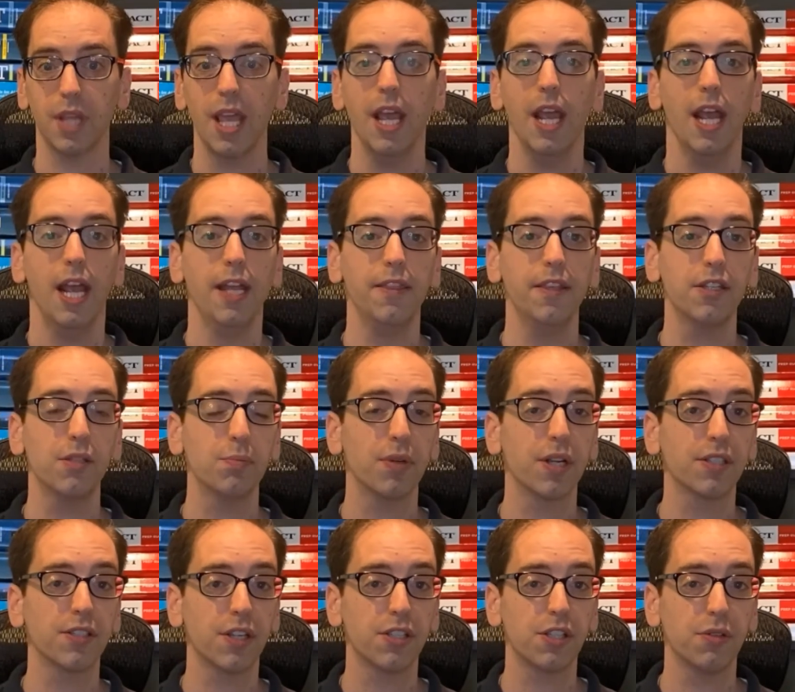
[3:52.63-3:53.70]
And this brings
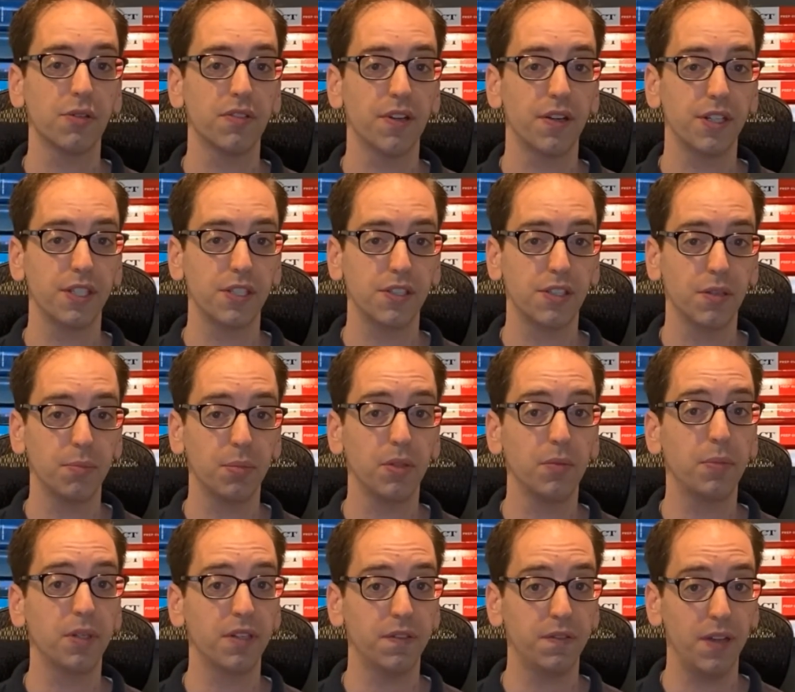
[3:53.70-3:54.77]
us to a very simple but
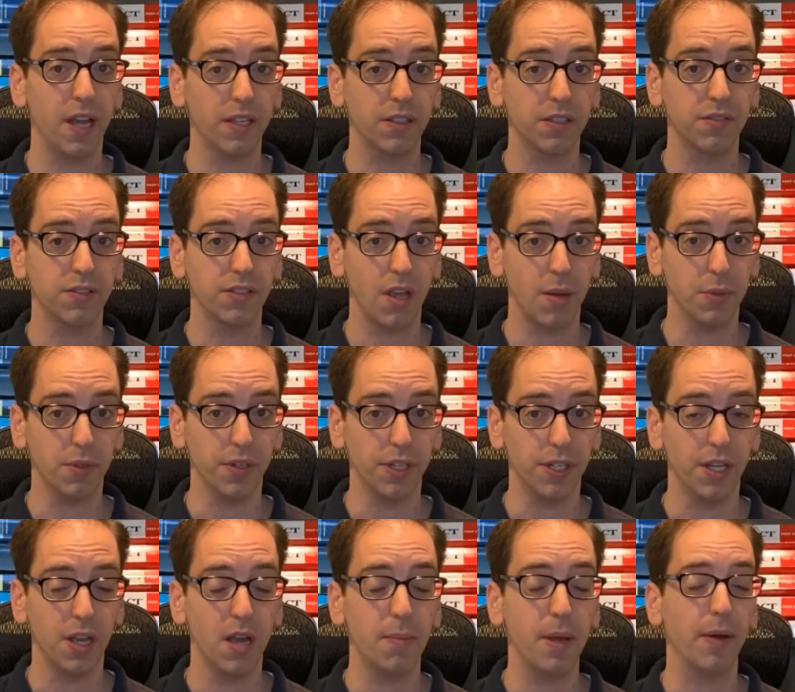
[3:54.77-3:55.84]
effective summary
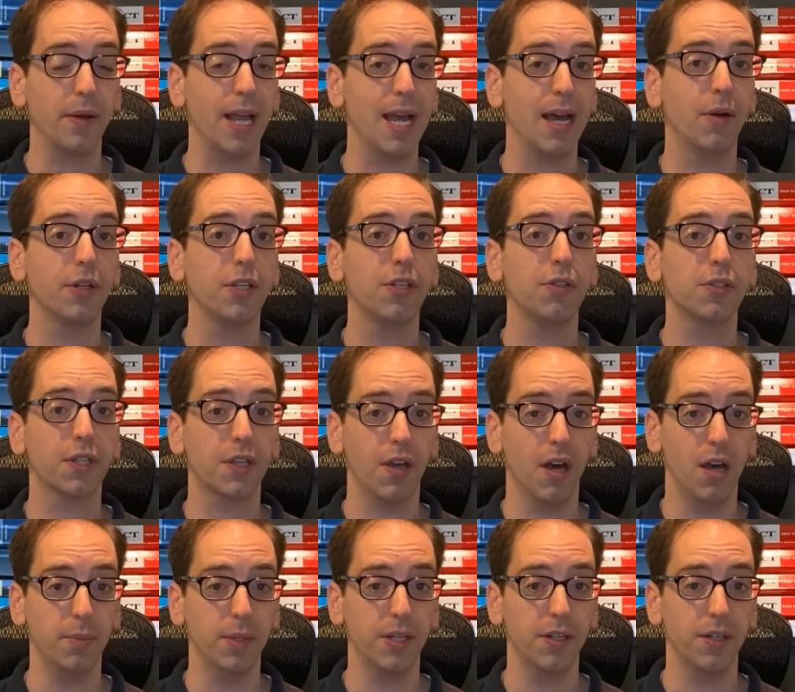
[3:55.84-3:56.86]
about how to use a comma.